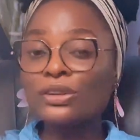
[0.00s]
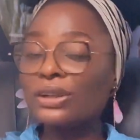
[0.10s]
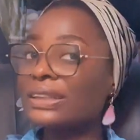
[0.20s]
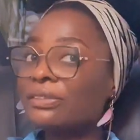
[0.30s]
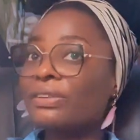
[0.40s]
The
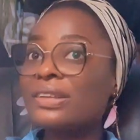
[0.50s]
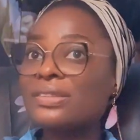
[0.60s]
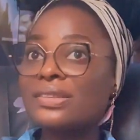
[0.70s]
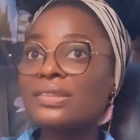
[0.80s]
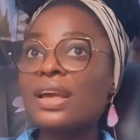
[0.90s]
only
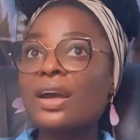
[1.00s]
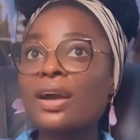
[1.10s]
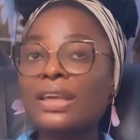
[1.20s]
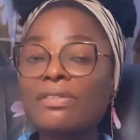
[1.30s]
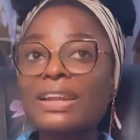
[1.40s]
difference is
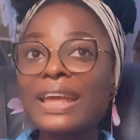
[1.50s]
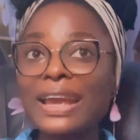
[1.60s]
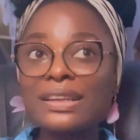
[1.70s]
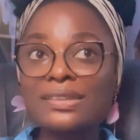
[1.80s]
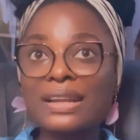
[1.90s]
giving
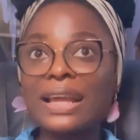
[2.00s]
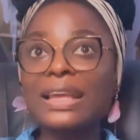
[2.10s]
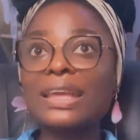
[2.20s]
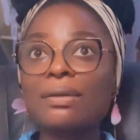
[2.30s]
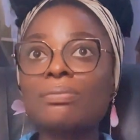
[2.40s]
head is
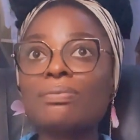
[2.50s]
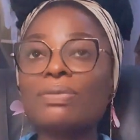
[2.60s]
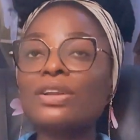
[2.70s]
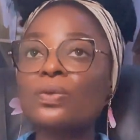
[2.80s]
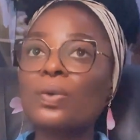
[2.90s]
like him
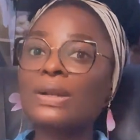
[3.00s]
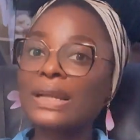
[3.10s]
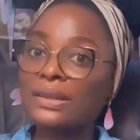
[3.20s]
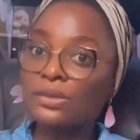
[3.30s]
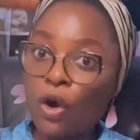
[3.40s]
being the one
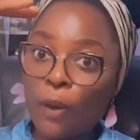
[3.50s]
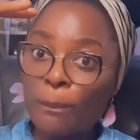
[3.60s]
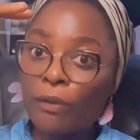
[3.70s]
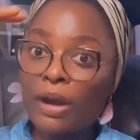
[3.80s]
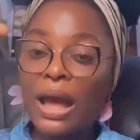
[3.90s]
that is
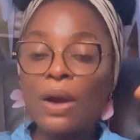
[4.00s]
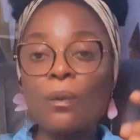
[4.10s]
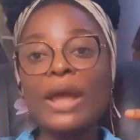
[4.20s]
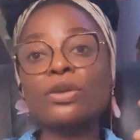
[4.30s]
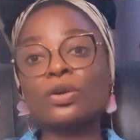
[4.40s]
up
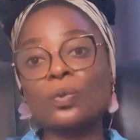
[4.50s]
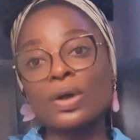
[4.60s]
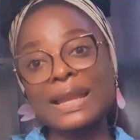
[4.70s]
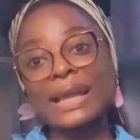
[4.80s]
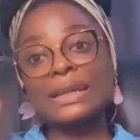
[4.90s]
while you're the
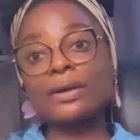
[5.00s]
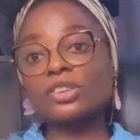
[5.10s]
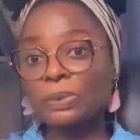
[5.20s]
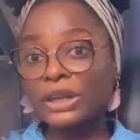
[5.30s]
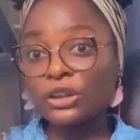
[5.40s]
one lying
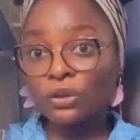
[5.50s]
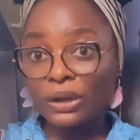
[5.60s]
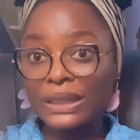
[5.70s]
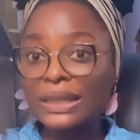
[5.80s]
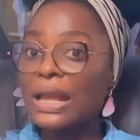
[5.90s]
down spreading
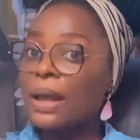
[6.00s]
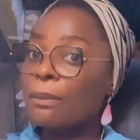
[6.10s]
your D.